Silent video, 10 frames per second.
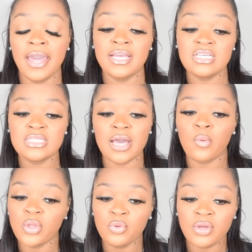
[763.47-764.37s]
He
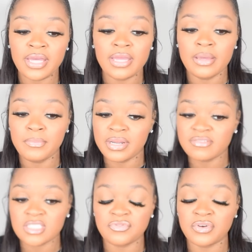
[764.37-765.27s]
said, when you getting
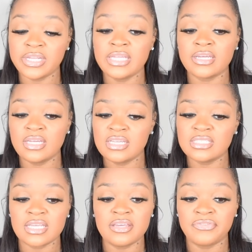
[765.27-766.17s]
embarrassed in front of your kids
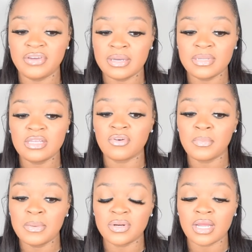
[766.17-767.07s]
and your family,
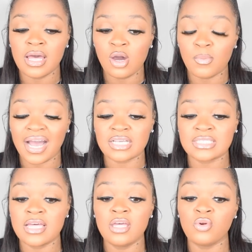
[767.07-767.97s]
remember to help. I
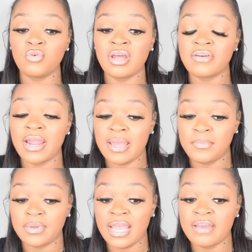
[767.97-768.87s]
said, it'll never
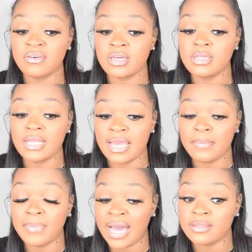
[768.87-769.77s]
happen. Have a good day.
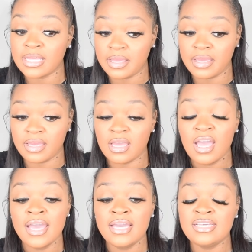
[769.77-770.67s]
Bye, dickhead.
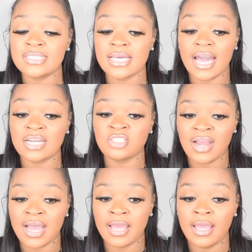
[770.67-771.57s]
He said, I
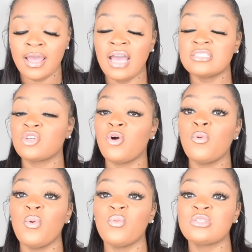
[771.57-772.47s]
tried.
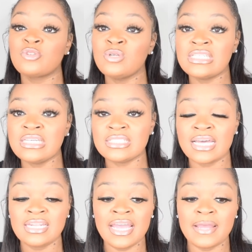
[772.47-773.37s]
So soon as he
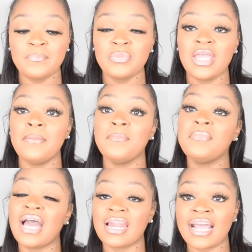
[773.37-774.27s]
said that,
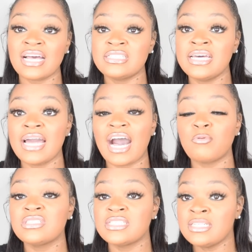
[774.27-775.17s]
like I said, I
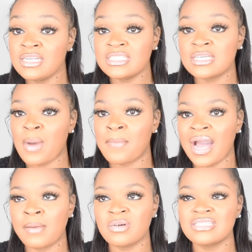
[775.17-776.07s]
was sending it to my
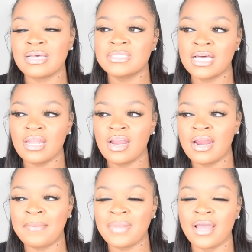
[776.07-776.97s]
mom, because I'm telling her,
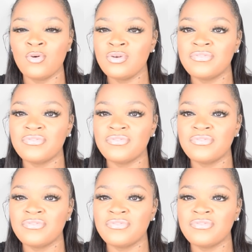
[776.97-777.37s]
I'm like, who